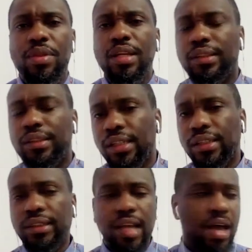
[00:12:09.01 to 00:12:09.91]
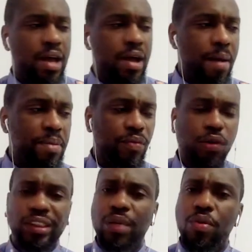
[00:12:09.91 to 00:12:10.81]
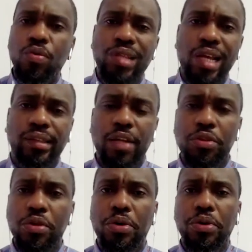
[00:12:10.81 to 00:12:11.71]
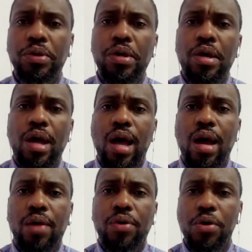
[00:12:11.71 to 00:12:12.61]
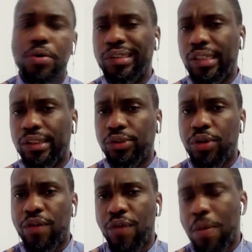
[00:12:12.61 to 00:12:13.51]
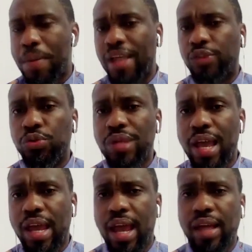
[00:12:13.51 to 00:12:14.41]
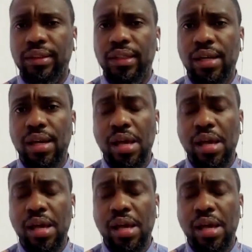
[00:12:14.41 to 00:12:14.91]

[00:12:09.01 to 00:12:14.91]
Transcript: This is, uh, I mean, for someone who does not know uh, Congo's history for the past two decades,